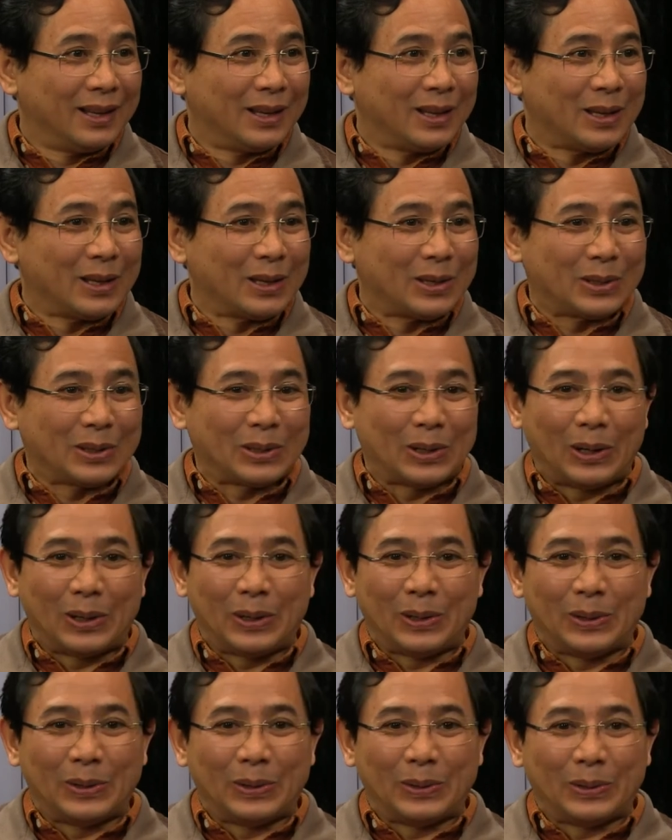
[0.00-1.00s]

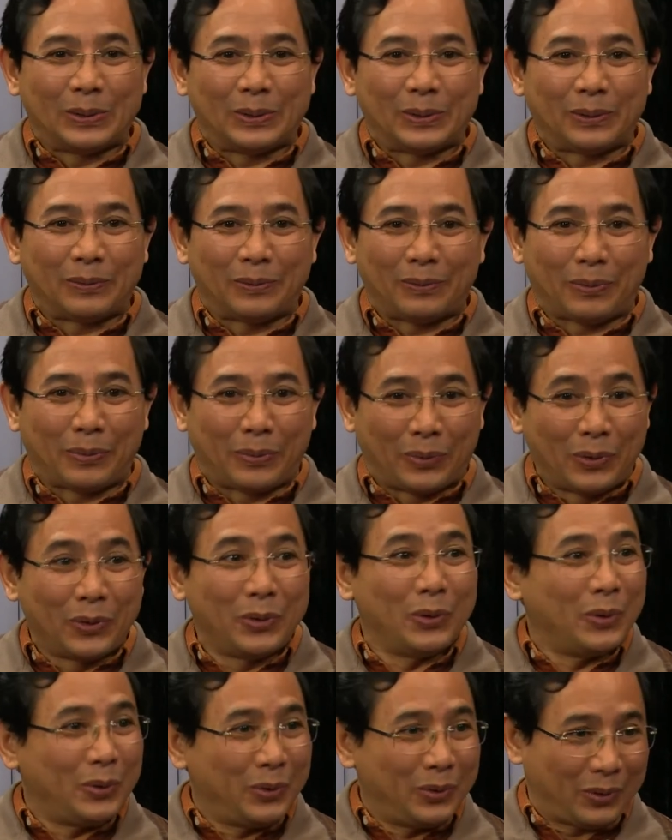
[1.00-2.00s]
So,
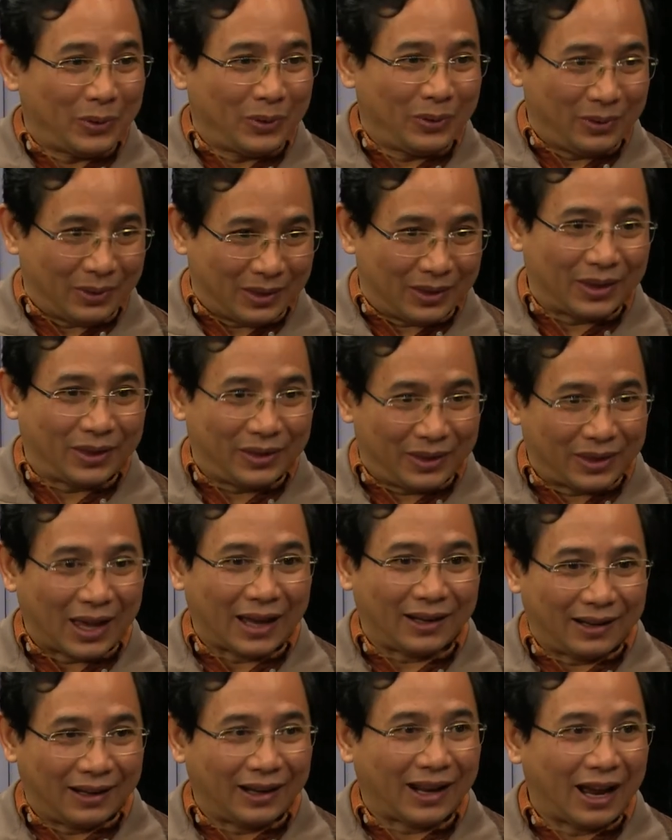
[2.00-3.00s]
through
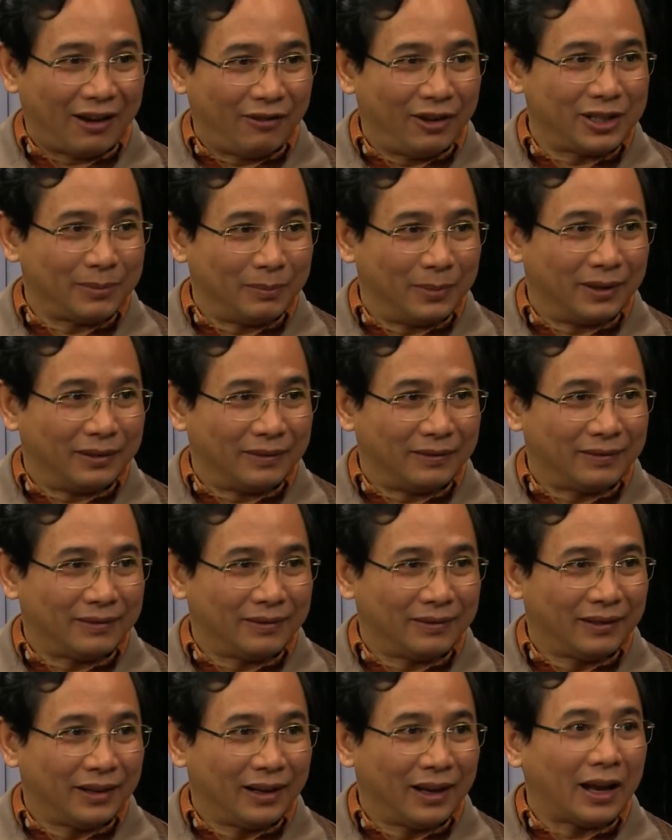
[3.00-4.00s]
that encouragement,
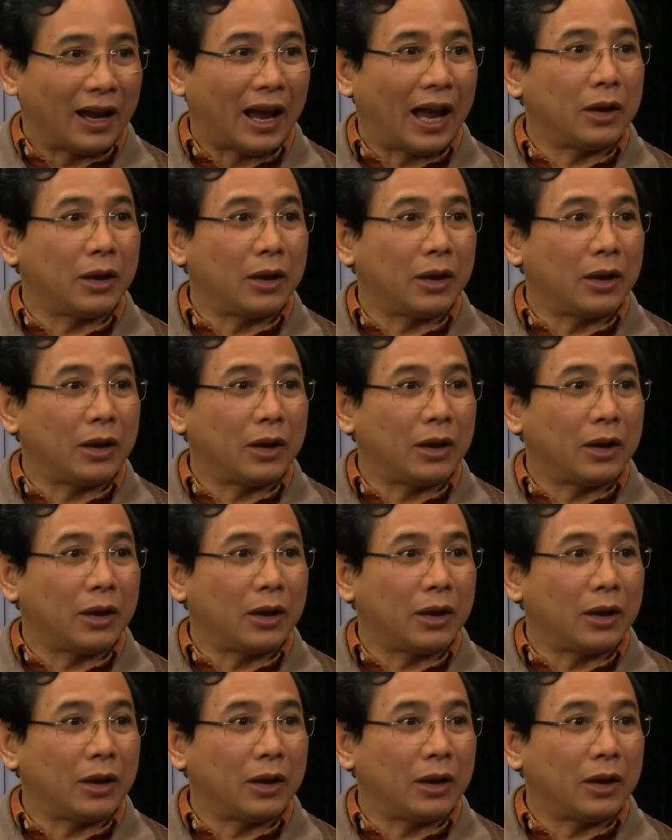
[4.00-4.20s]
yeah.